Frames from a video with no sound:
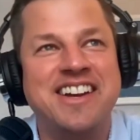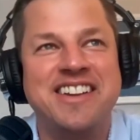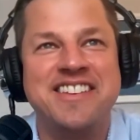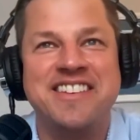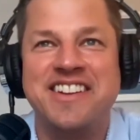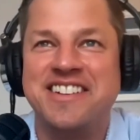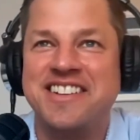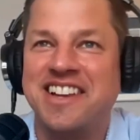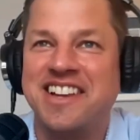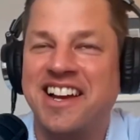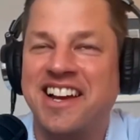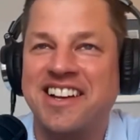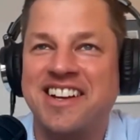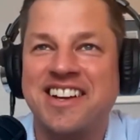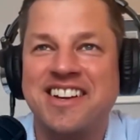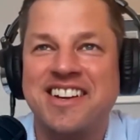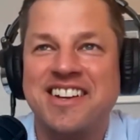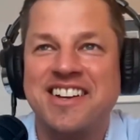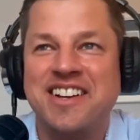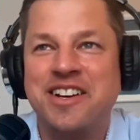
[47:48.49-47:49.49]
that, like,
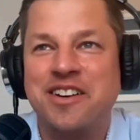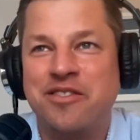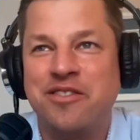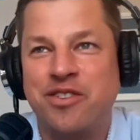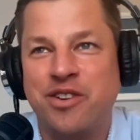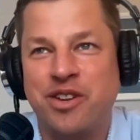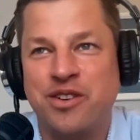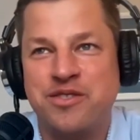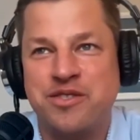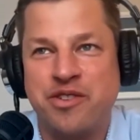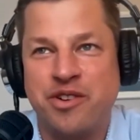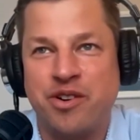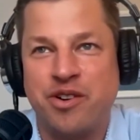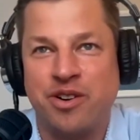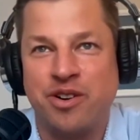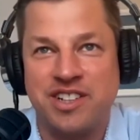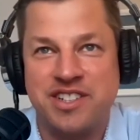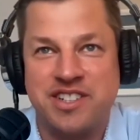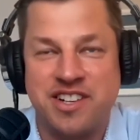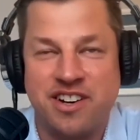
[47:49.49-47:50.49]
for those of you who are
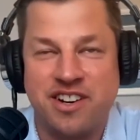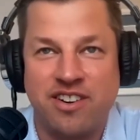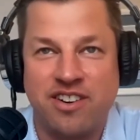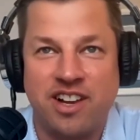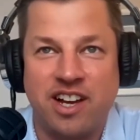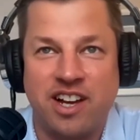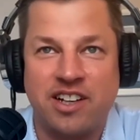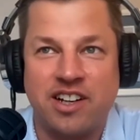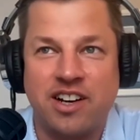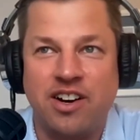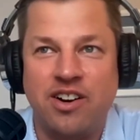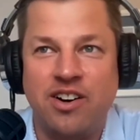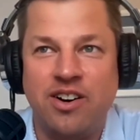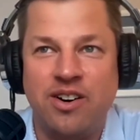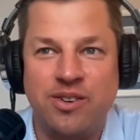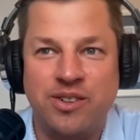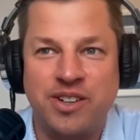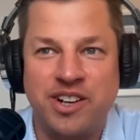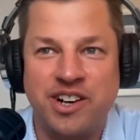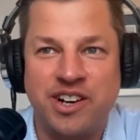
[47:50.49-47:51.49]
listening, you're like,
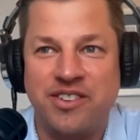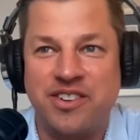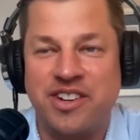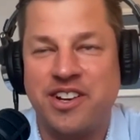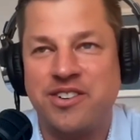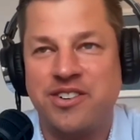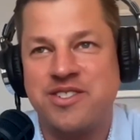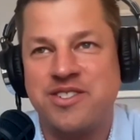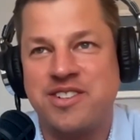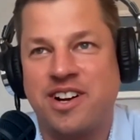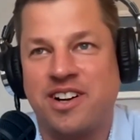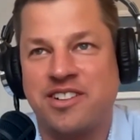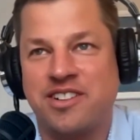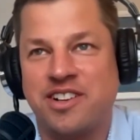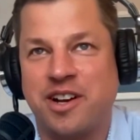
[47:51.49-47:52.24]
oh, here's Dr.